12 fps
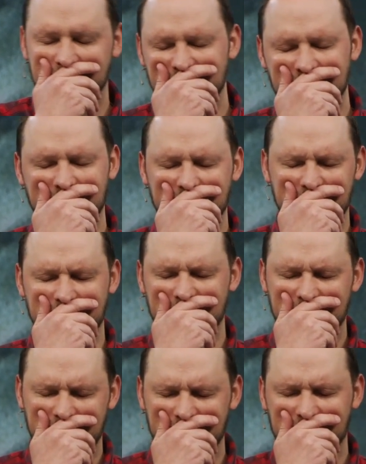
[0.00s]

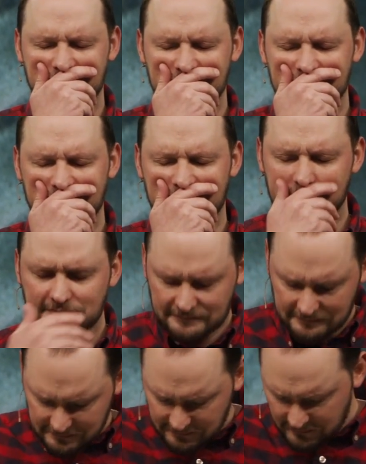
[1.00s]

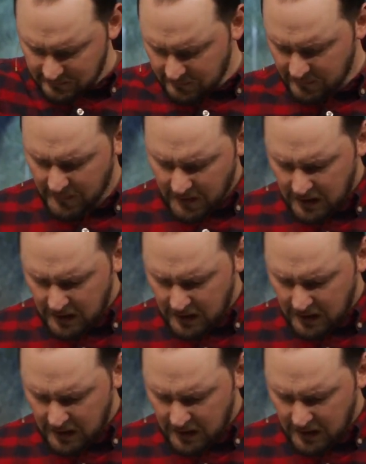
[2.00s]
Nothing is said.